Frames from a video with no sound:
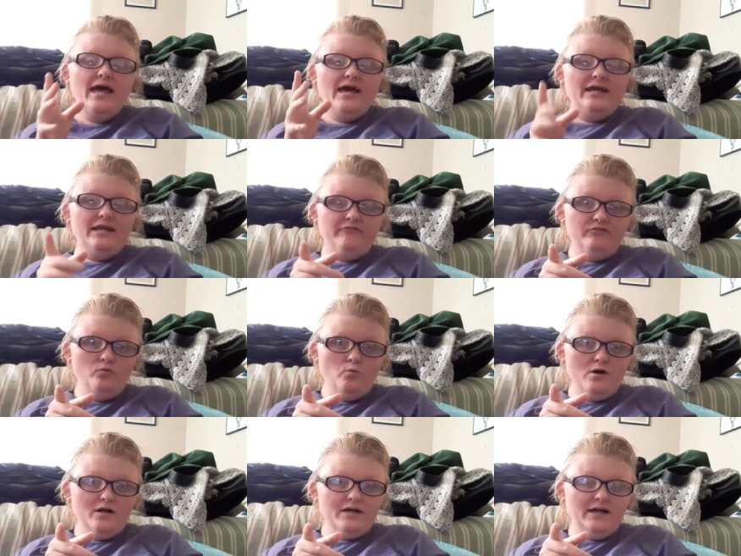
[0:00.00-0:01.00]
And if you
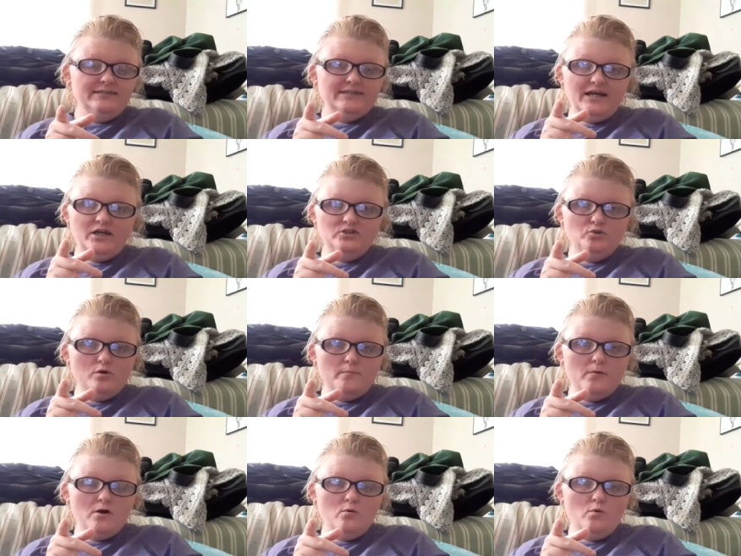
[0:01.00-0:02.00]
want, guys, I could do a
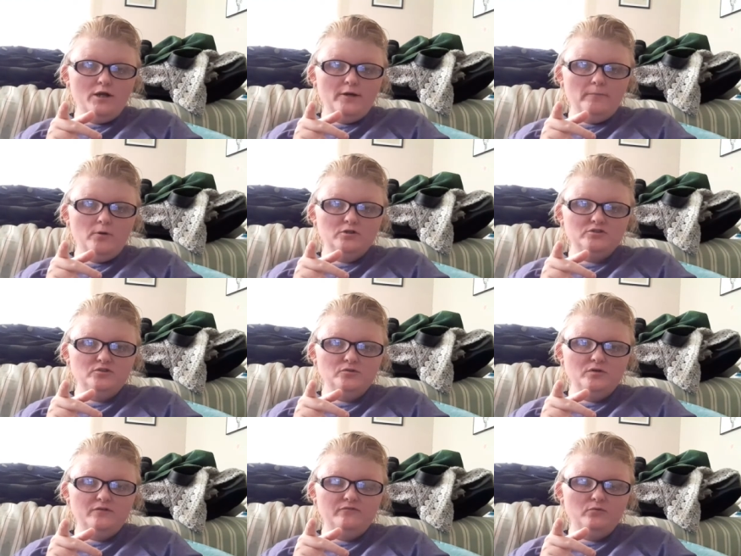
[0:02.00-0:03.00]
part one and part
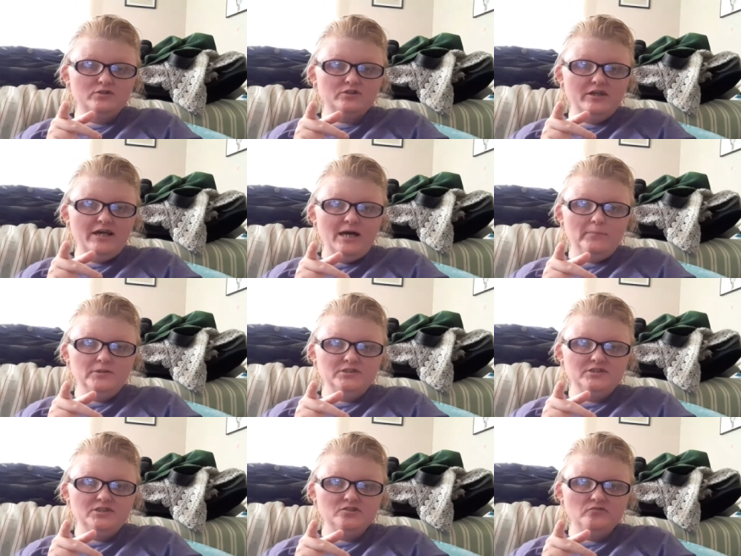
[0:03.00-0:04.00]
two of what's going to happen in
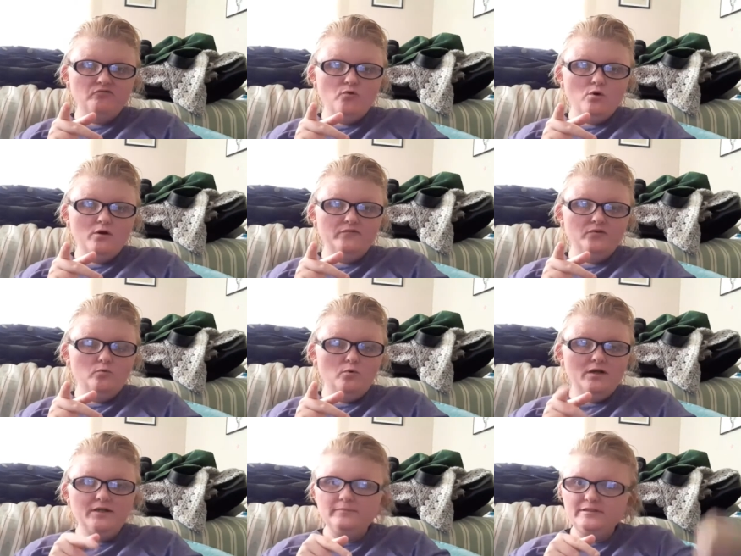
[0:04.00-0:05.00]
season four. If you
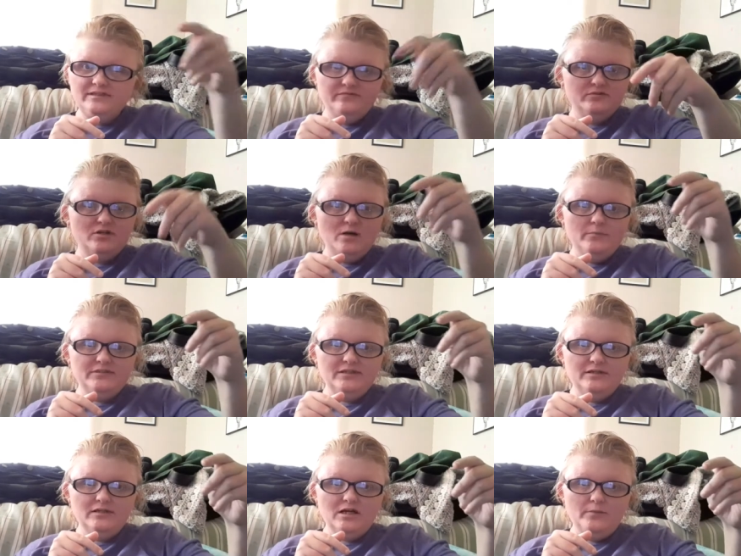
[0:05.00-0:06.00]
want it, please leave a comment
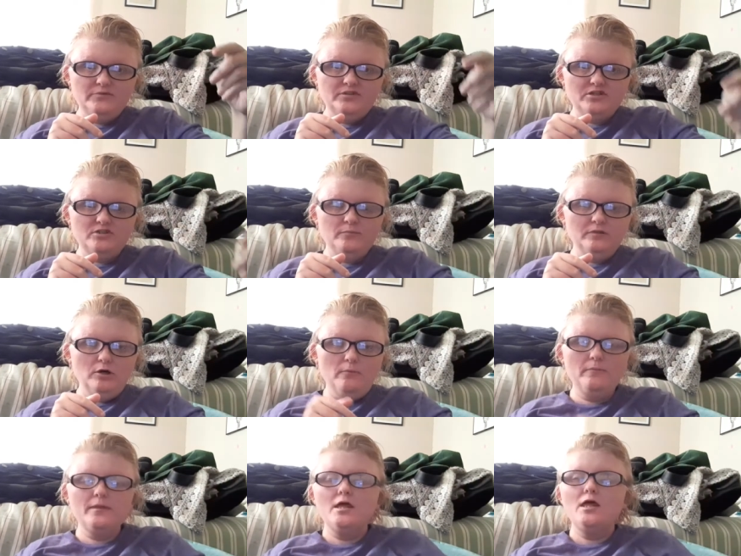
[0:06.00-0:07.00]
down in the comment section below.